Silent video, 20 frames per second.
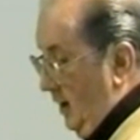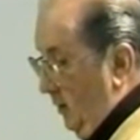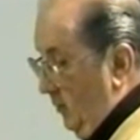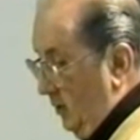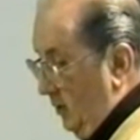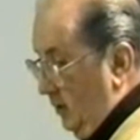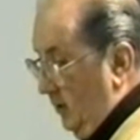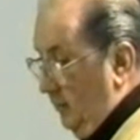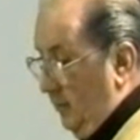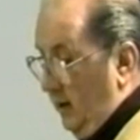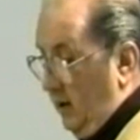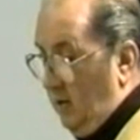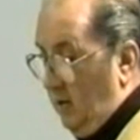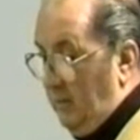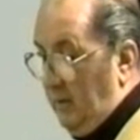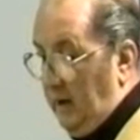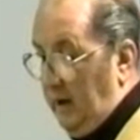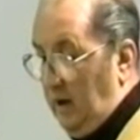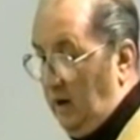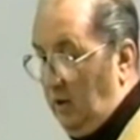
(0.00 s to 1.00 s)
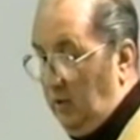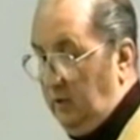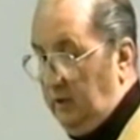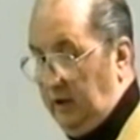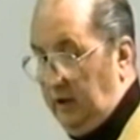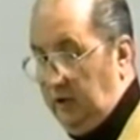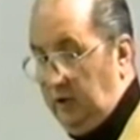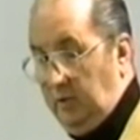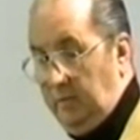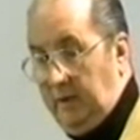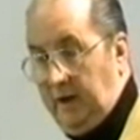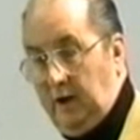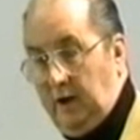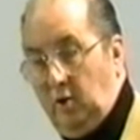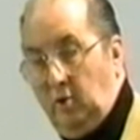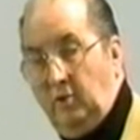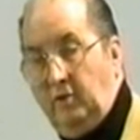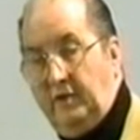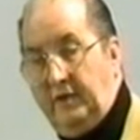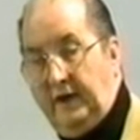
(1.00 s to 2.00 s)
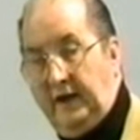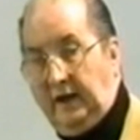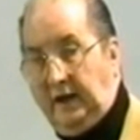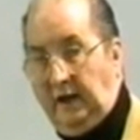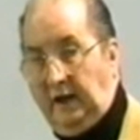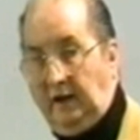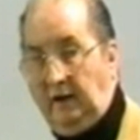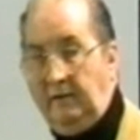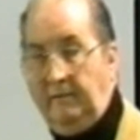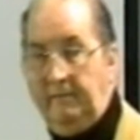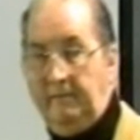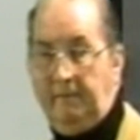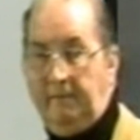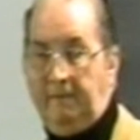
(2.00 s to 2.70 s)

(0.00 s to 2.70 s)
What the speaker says: I wanted to be on my own and do my own thinking.